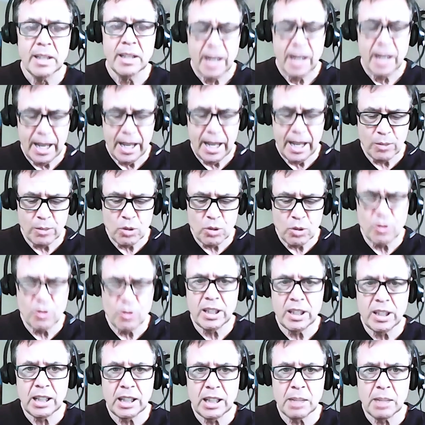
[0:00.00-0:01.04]
And when you get
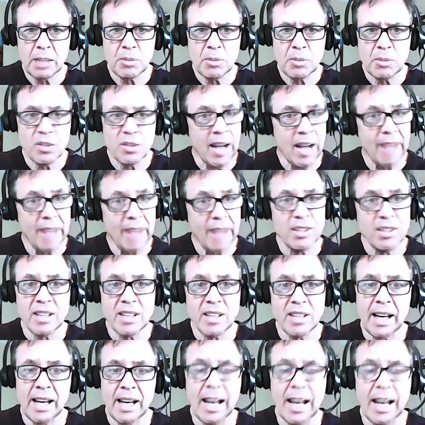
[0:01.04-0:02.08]
up, you say, I
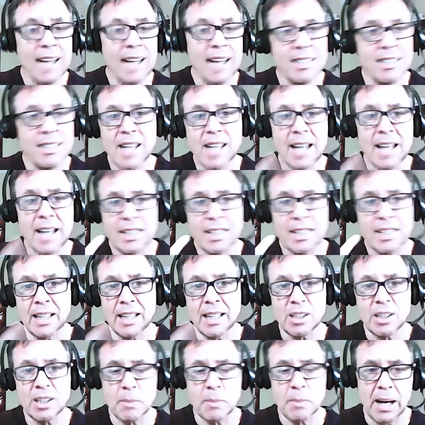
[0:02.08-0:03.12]
decide. I decide today to
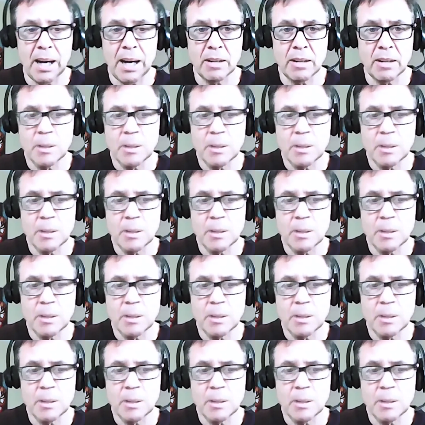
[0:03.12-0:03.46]
smile.